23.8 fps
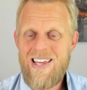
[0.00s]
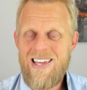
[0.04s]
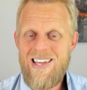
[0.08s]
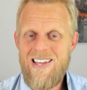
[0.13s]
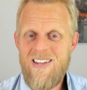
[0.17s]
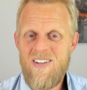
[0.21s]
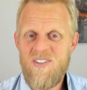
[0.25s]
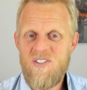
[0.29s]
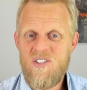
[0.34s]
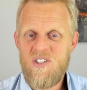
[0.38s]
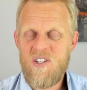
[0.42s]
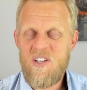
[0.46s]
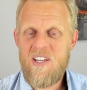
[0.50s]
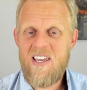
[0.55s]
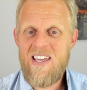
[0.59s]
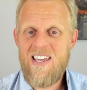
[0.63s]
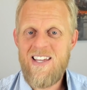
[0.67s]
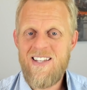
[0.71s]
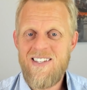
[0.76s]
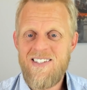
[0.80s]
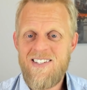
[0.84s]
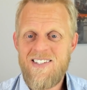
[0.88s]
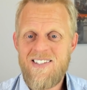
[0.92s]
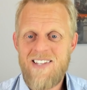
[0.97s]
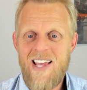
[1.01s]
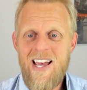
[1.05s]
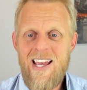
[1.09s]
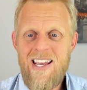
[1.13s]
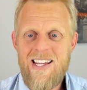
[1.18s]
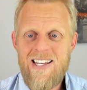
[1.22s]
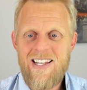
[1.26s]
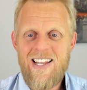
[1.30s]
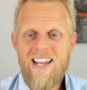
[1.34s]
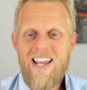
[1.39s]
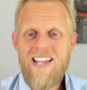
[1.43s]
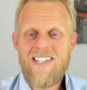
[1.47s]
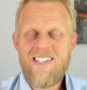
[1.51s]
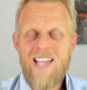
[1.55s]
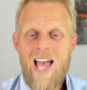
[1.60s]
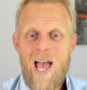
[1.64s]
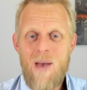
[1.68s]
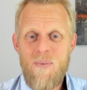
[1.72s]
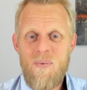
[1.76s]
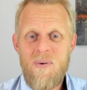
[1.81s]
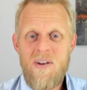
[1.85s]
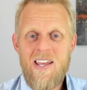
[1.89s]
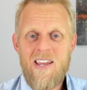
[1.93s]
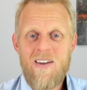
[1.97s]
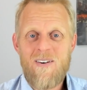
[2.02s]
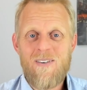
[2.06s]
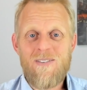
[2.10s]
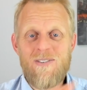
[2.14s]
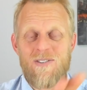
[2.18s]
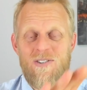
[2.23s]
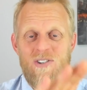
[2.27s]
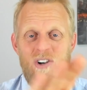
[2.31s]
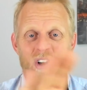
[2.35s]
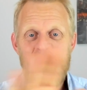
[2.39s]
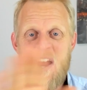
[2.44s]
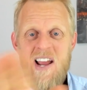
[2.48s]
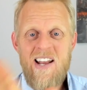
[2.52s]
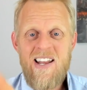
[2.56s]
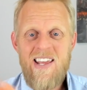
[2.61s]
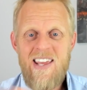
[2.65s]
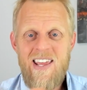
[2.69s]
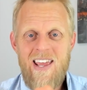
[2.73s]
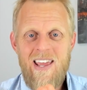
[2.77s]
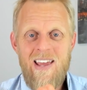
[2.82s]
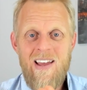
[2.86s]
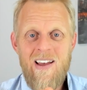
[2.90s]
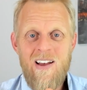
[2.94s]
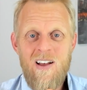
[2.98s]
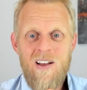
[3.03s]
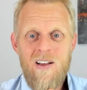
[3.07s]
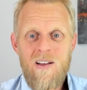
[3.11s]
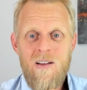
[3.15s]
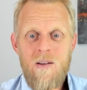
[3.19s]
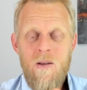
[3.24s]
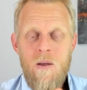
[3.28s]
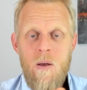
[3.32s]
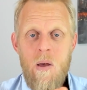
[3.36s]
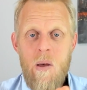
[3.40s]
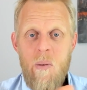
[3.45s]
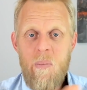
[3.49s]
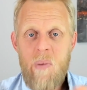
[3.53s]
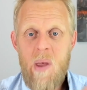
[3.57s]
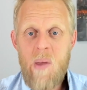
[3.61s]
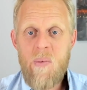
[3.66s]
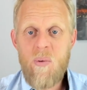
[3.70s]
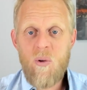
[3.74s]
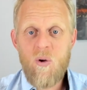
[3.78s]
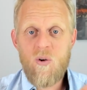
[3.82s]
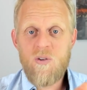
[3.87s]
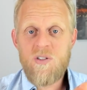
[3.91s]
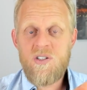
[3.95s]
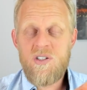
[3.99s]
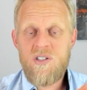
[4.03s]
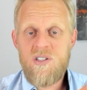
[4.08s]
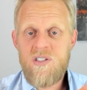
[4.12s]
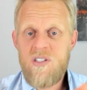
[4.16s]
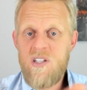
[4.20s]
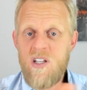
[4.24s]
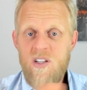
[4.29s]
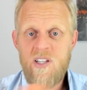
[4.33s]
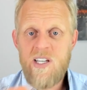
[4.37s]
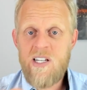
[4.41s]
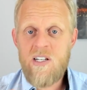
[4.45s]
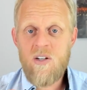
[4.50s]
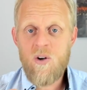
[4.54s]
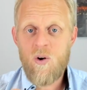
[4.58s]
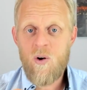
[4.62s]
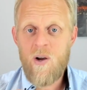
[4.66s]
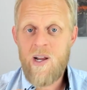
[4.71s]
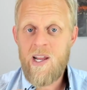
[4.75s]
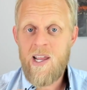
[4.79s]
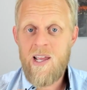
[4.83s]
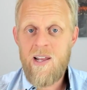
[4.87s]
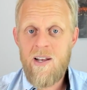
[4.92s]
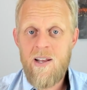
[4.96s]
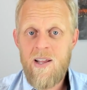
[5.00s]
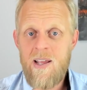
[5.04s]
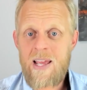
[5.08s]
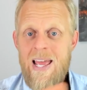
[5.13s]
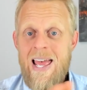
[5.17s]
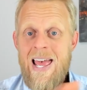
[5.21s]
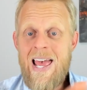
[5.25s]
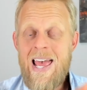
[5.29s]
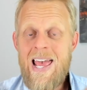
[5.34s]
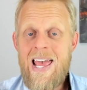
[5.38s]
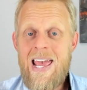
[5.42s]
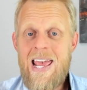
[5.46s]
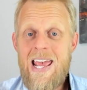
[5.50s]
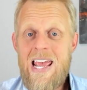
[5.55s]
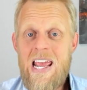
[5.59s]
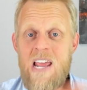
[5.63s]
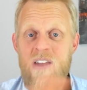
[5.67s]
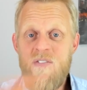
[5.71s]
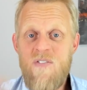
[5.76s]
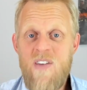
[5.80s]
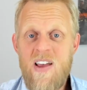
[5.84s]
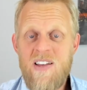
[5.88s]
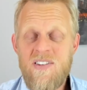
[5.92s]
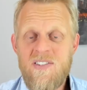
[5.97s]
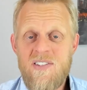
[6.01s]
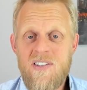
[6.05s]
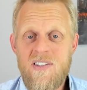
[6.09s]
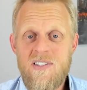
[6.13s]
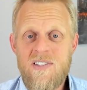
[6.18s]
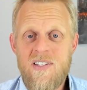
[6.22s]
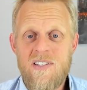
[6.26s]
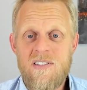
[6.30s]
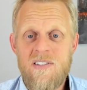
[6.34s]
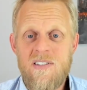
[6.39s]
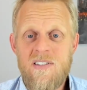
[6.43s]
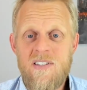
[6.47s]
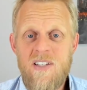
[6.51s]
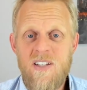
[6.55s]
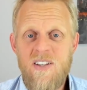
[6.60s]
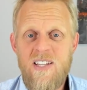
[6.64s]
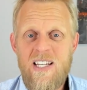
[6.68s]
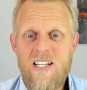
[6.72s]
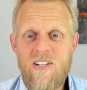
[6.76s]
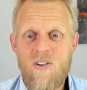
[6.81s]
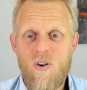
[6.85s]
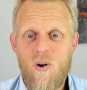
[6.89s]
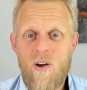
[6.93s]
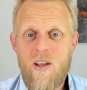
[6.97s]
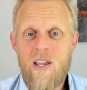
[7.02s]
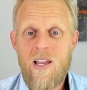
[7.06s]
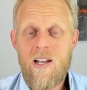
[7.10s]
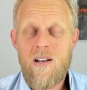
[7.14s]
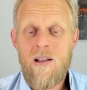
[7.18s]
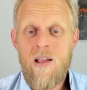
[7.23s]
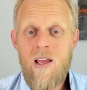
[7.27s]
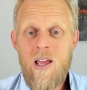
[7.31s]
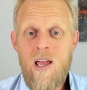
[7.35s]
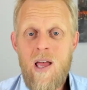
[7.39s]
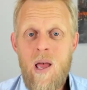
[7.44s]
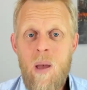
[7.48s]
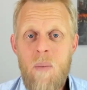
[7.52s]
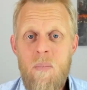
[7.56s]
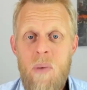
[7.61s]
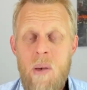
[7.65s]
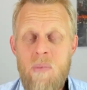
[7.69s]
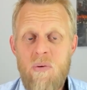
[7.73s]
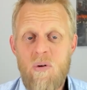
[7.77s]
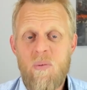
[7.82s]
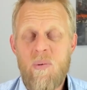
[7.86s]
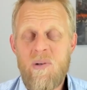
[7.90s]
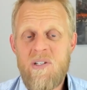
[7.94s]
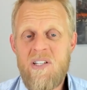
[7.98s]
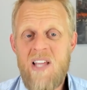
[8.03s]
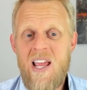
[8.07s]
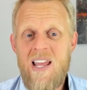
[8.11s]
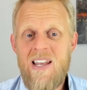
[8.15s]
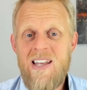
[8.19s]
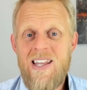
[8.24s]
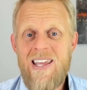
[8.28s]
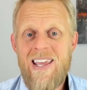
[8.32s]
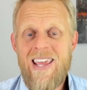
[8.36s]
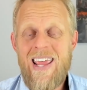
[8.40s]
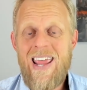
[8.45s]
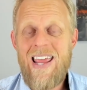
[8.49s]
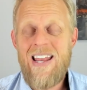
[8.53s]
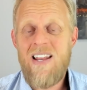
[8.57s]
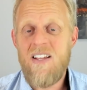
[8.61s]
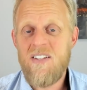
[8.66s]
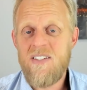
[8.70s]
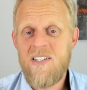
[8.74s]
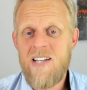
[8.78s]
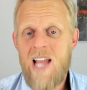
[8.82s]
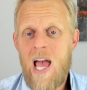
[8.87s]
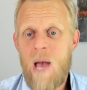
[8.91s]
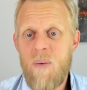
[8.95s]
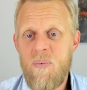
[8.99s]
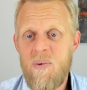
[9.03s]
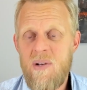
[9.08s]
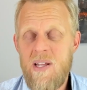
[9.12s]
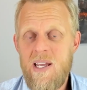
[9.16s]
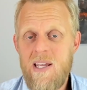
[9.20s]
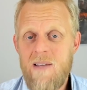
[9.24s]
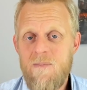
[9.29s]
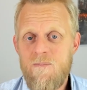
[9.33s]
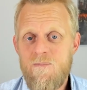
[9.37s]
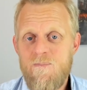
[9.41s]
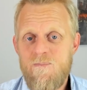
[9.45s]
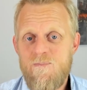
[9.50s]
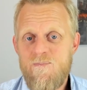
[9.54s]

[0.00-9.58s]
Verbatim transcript: is insane. It's happening right here. People are still ignoring it. Investors are still ignoring it. People are pretending it isn't happening,